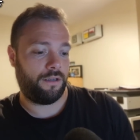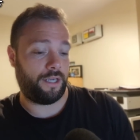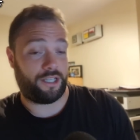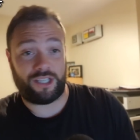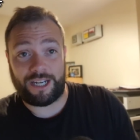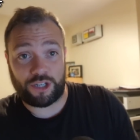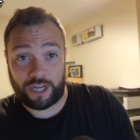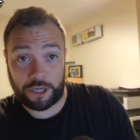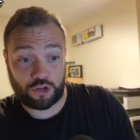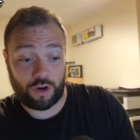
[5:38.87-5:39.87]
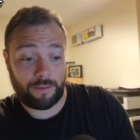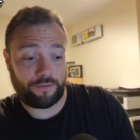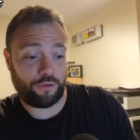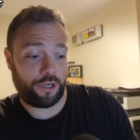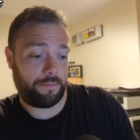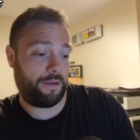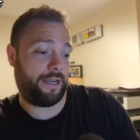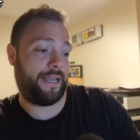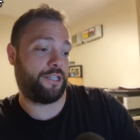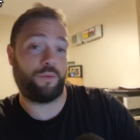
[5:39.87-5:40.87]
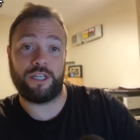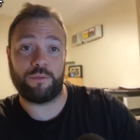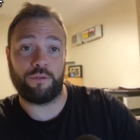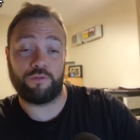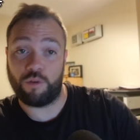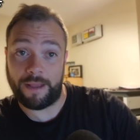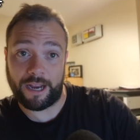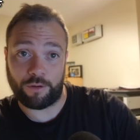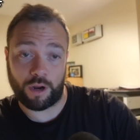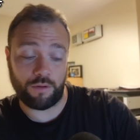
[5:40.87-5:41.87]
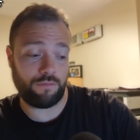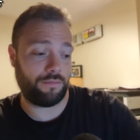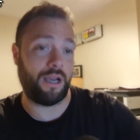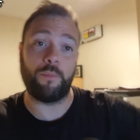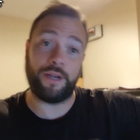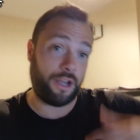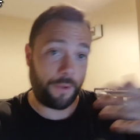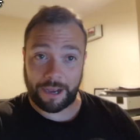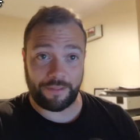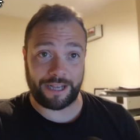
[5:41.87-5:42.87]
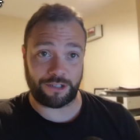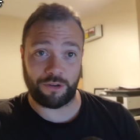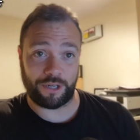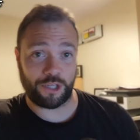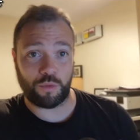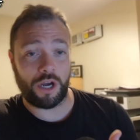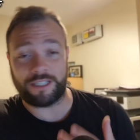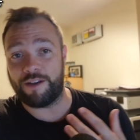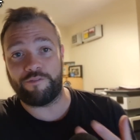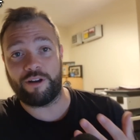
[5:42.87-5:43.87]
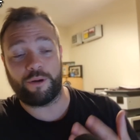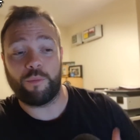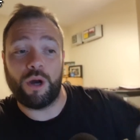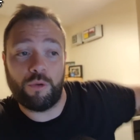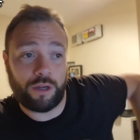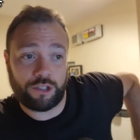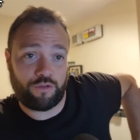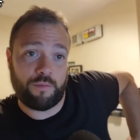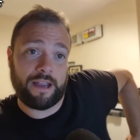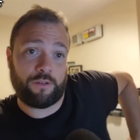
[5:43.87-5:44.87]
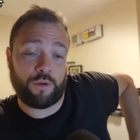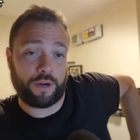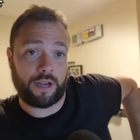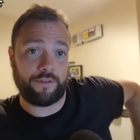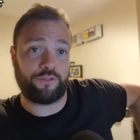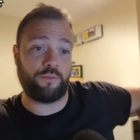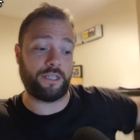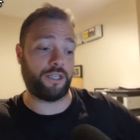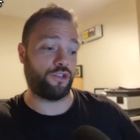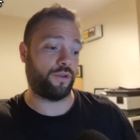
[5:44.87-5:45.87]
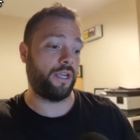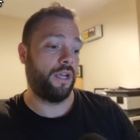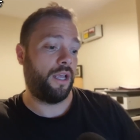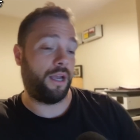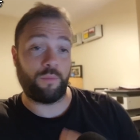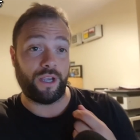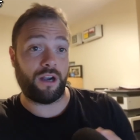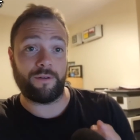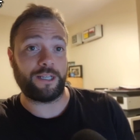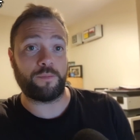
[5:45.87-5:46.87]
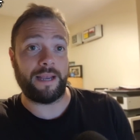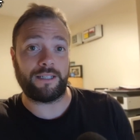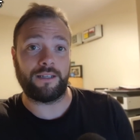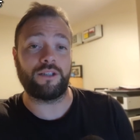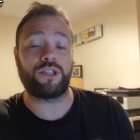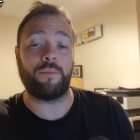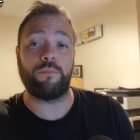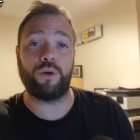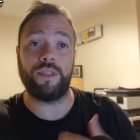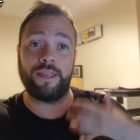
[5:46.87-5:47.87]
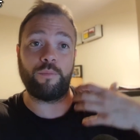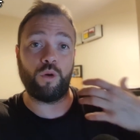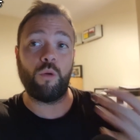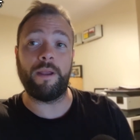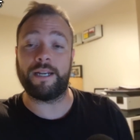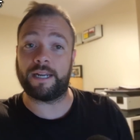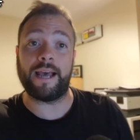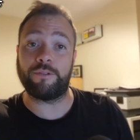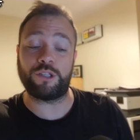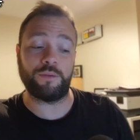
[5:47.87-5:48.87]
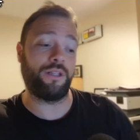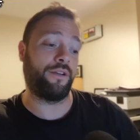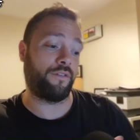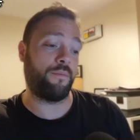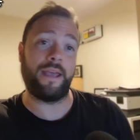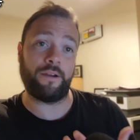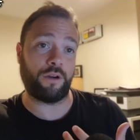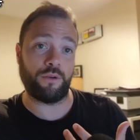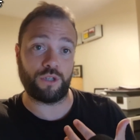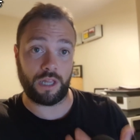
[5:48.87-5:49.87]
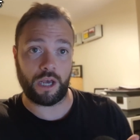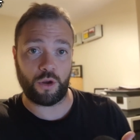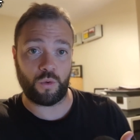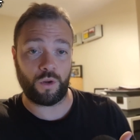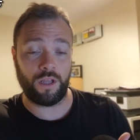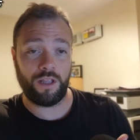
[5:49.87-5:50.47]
it's essentially a try before you buy, as we did with Romero, and we know how that's gone. It's worked out very well once Romero recovered from his injury, and we are expecting at some point there will be an announcement that Romero's loan